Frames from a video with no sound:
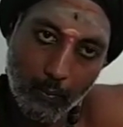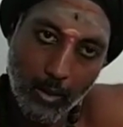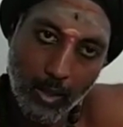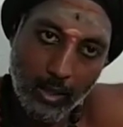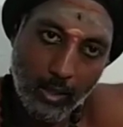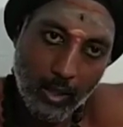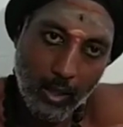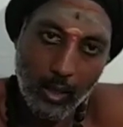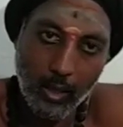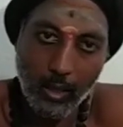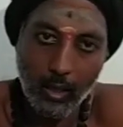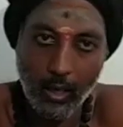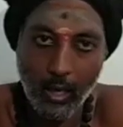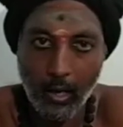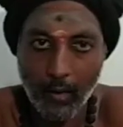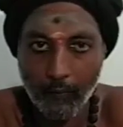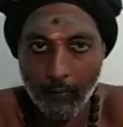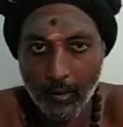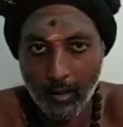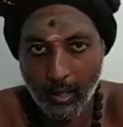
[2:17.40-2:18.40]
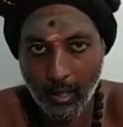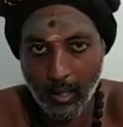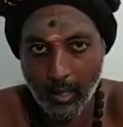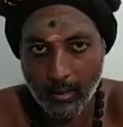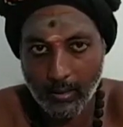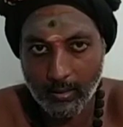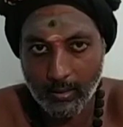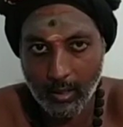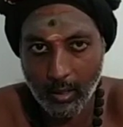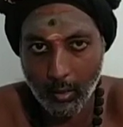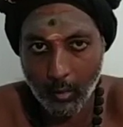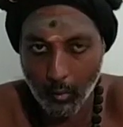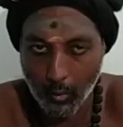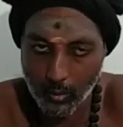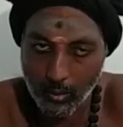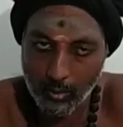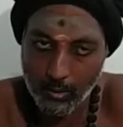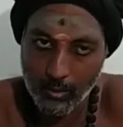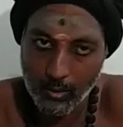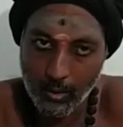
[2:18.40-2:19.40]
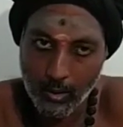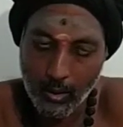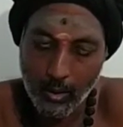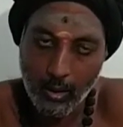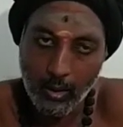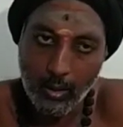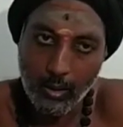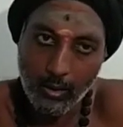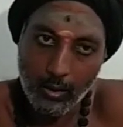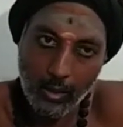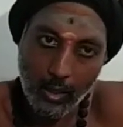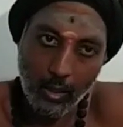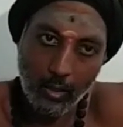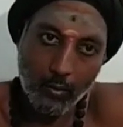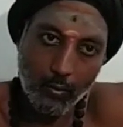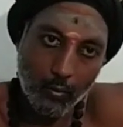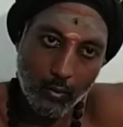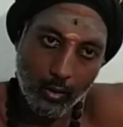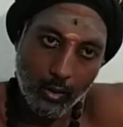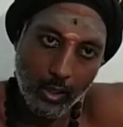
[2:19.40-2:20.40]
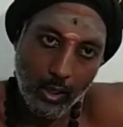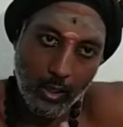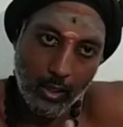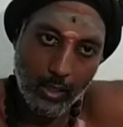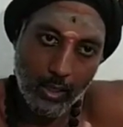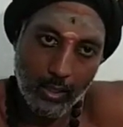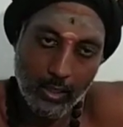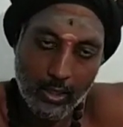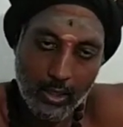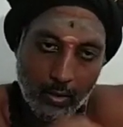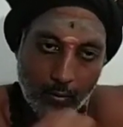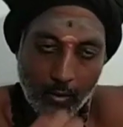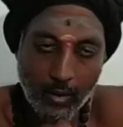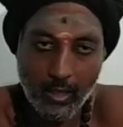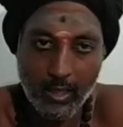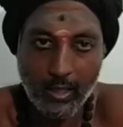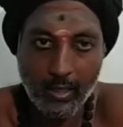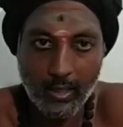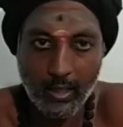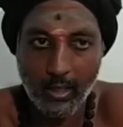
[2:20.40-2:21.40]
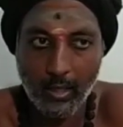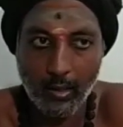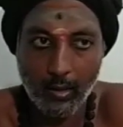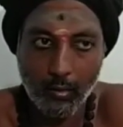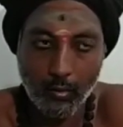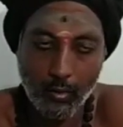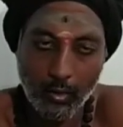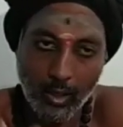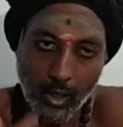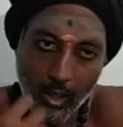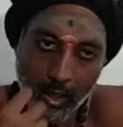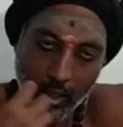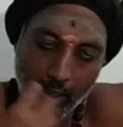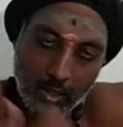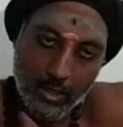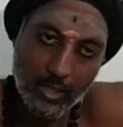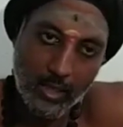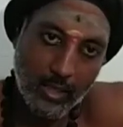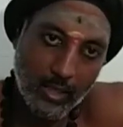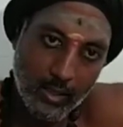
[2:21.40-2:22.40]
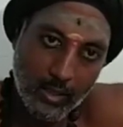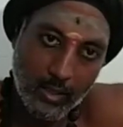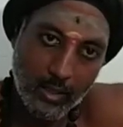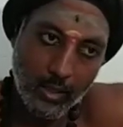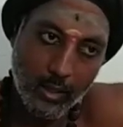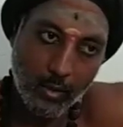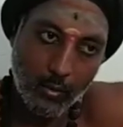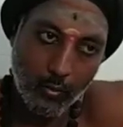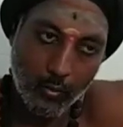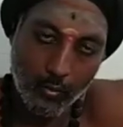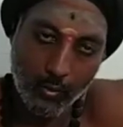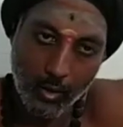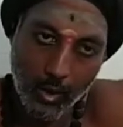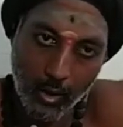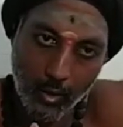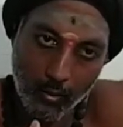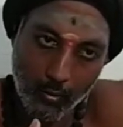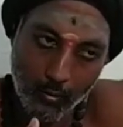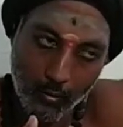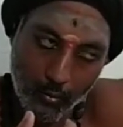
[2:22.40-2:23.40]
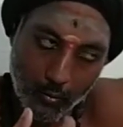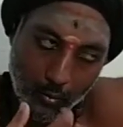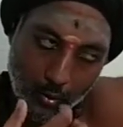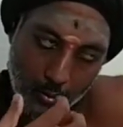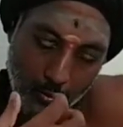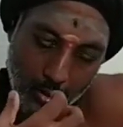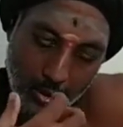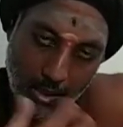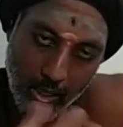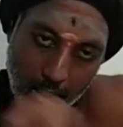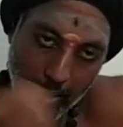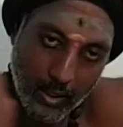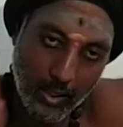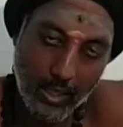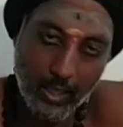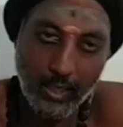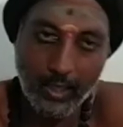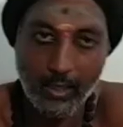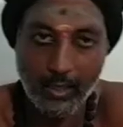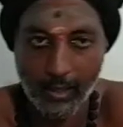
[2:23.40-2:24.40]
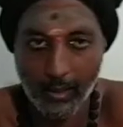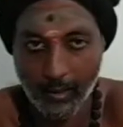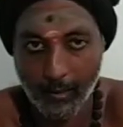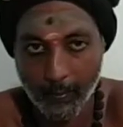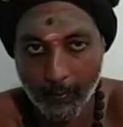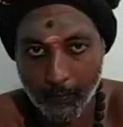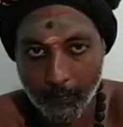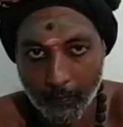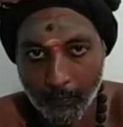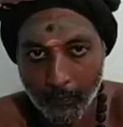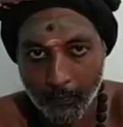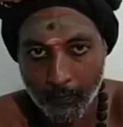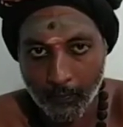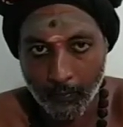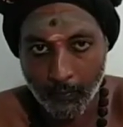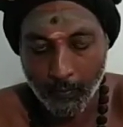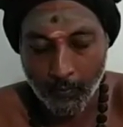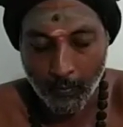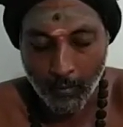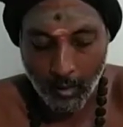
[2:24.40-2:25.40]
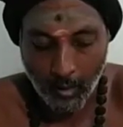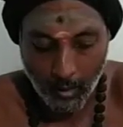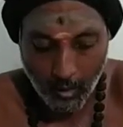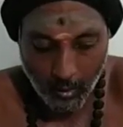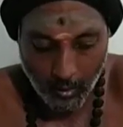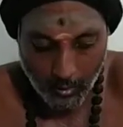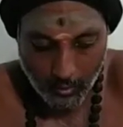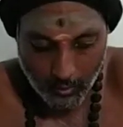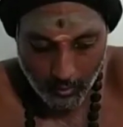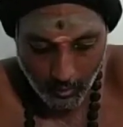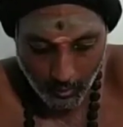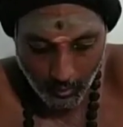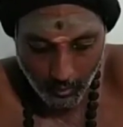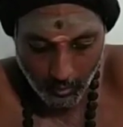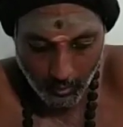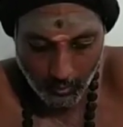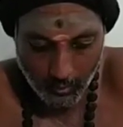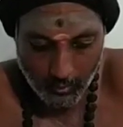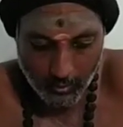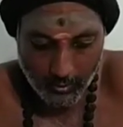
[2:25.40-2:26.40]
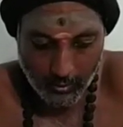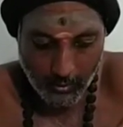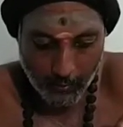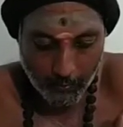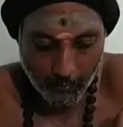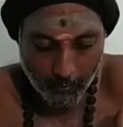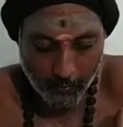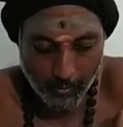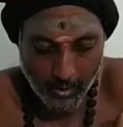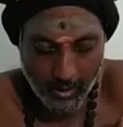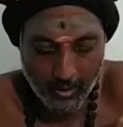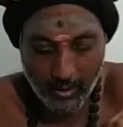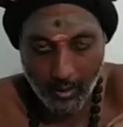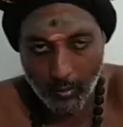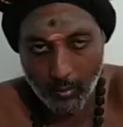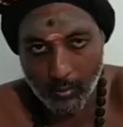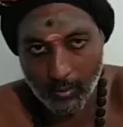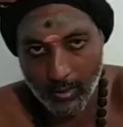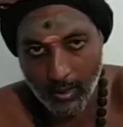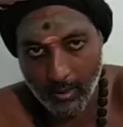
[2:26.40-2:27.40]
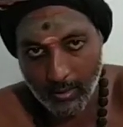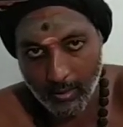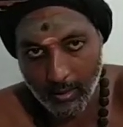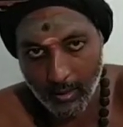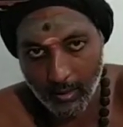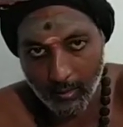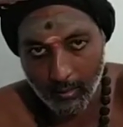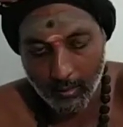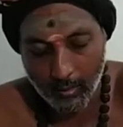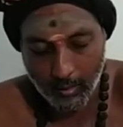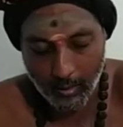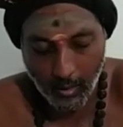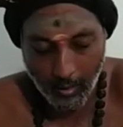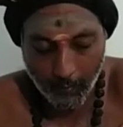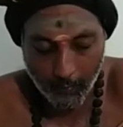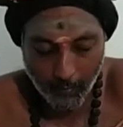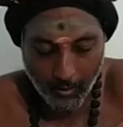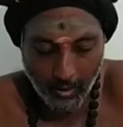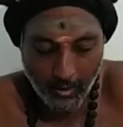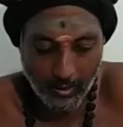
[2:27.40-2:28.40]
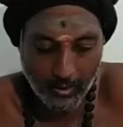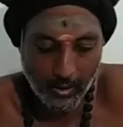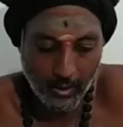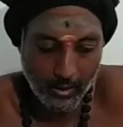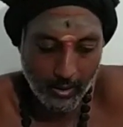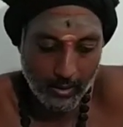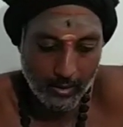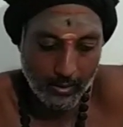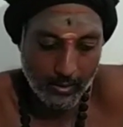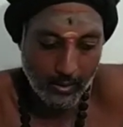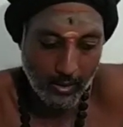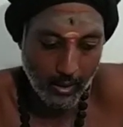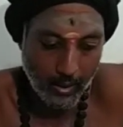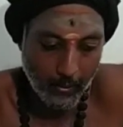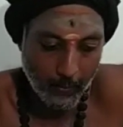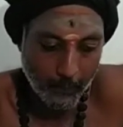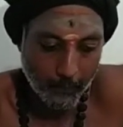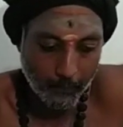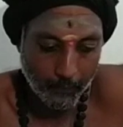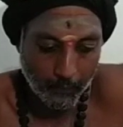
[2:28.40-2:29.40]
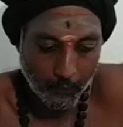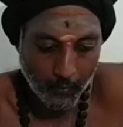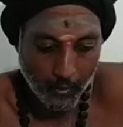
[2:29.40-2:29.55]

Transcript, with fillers: by the law of attraction rules, then we can achieve anything, you can reach anything, we will get anything. So some major rules are there. The main thing is the